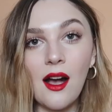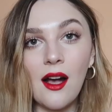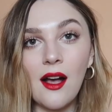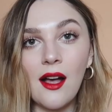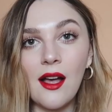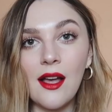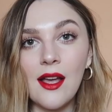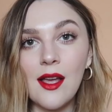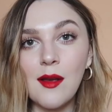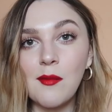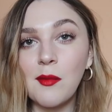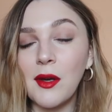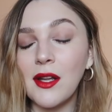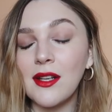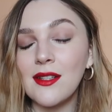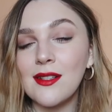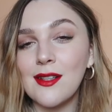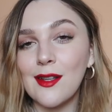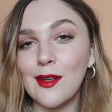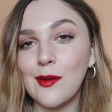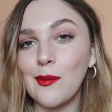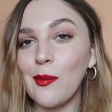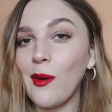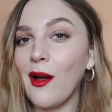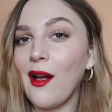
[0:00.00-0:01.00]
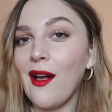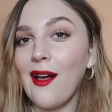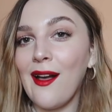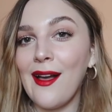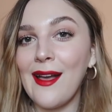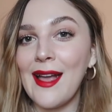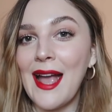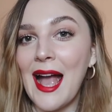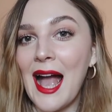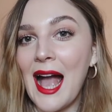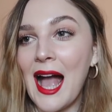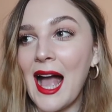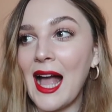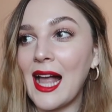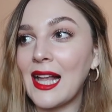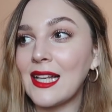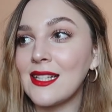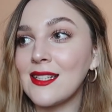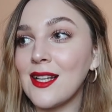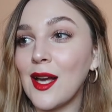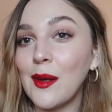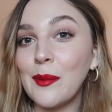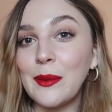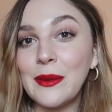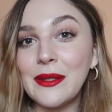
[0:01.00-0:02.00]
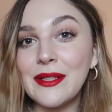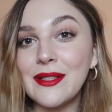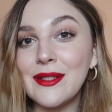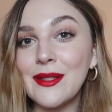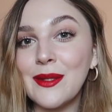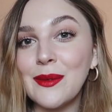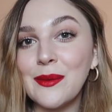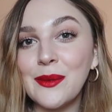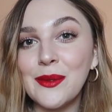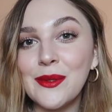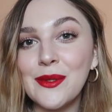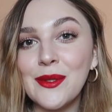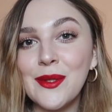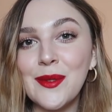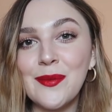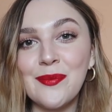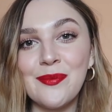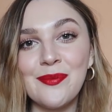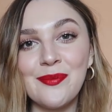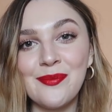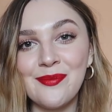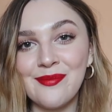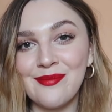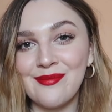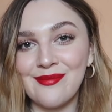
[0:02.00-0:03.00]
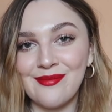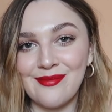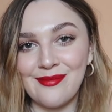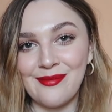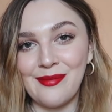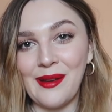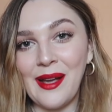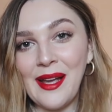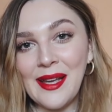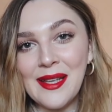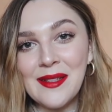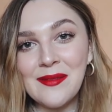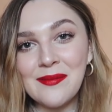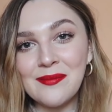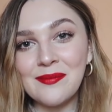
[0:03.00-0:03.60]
I am gonna say goodbye and I will see you all soon. Bye.